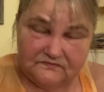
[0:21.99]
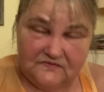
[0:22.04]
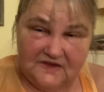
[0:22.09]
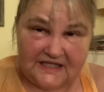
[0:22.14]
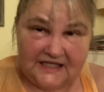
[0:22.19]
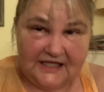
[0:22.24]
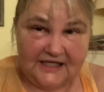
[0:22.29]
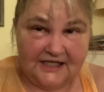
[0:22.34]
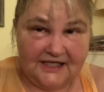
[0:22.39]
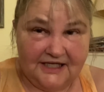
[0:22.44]

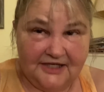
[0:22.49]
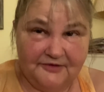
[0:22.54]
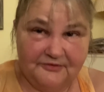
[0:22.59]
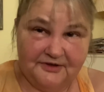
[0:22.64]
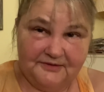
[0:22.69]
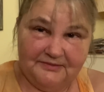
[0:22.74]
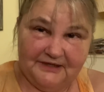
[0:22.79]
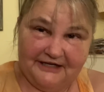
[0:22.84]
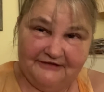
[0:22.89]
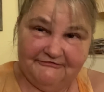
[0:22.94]
I
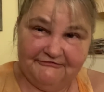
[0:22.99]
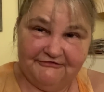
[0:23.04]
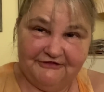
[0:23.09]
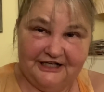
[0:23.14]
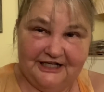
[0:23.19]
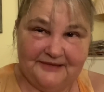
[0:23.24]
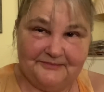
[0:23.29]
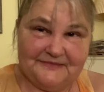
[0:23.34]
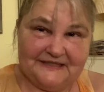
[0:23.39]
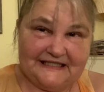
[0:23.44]
would buy
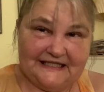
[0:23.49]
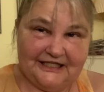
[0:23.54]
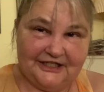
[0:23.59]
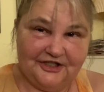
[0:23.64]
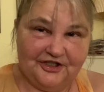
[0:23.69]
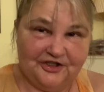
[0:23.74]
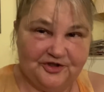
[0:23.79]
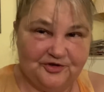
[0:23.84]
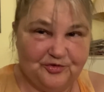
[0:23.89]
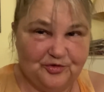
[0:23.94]
frames at
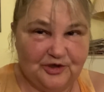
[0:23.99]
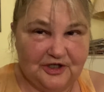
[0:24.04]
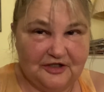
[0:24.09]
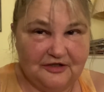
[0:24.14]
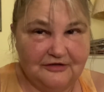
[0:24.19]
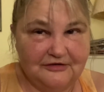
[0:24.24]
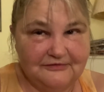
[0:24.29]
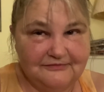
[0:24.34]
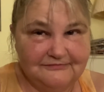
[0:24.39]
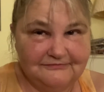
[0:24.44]

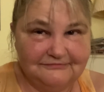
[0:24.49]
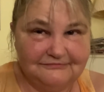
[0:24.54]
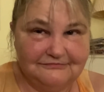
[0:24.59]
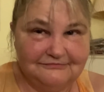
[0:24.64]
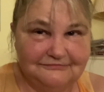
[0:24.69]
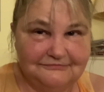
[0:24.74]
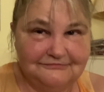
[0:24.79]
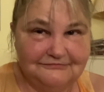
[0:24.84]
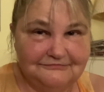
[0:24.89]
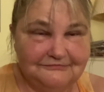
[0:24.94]
Goodwill
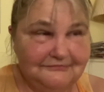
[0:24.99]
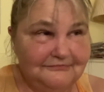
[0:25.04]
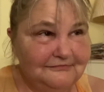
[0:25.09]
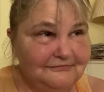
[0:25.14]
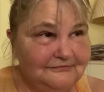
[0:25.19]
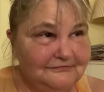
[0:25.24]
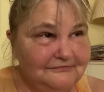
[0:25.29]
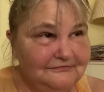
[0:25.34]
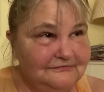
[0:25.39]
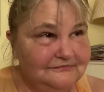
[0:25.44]

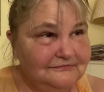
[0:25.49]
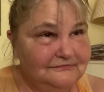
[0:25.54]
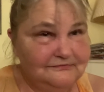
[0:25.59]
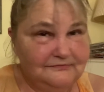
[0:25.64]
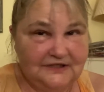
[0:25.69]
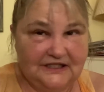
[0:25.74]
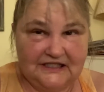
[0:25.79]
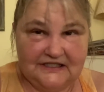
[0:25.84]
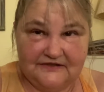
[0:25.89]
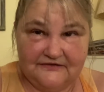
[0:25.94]

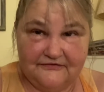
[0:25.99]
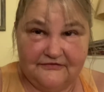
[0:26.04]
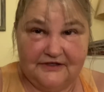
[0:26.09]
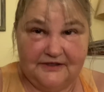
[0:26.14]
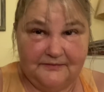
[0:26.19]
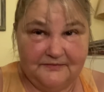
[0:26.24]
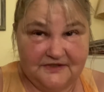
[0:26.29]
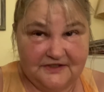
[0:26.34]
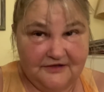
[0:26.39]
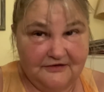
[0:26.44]
because
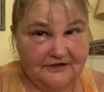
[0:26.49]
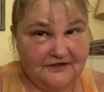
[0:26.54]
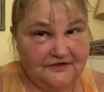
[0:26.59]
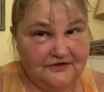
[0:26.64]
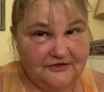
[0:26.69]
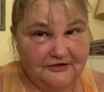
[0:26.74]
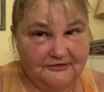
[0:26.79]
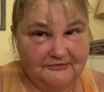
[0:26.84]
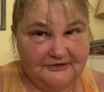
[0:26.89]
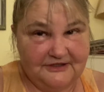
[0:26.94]
frames are
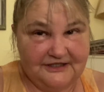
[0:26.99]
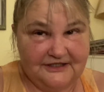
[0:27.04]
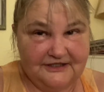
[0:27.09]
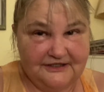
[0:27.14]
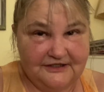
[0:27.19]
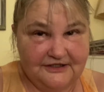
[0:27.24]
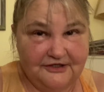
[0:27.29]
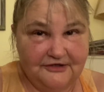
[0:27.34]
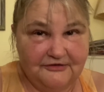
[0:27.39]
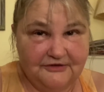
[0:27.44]

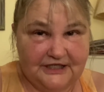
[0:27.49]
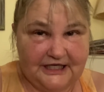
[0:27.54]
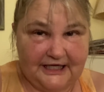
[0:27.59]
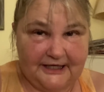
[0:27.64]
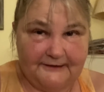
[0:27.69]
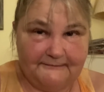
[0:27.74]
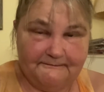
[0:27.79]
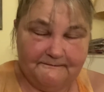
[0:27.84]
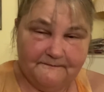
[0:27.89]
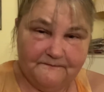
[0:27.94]
exorbitant.
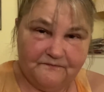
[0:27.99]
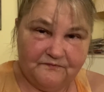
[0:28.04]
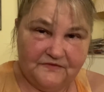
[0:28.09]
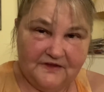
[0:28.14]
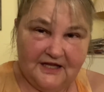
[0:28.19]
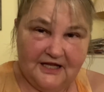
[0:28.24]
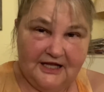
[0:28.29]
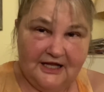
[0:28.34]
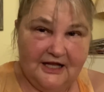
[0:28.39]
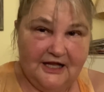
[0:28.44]
Okay,
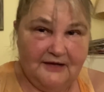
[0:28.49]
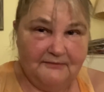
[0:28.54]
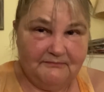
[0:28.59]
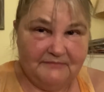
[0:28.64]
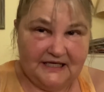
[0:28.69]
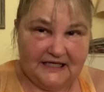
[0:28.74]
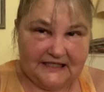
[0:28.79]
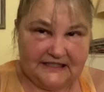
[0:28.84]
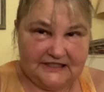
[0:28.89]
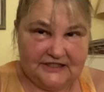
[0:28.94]

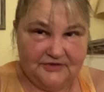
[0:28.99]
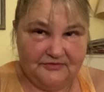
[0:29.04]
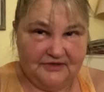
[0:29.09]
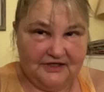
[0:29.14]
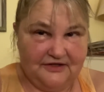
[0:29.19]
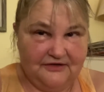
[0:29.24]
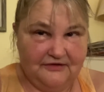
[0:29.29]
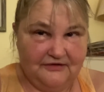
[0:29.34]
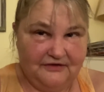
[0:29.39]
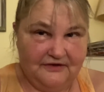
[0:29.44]
back to
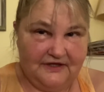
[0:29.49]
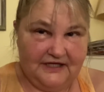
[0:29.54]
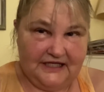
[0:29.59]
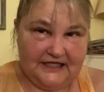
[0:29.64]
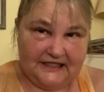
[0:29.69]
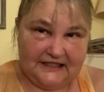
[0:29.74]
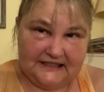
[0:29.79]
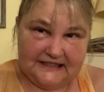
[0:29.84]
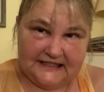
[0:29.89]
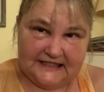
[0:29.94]
other
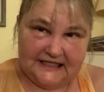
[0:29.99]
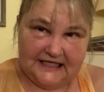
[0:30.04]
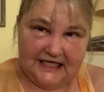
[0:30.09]
things.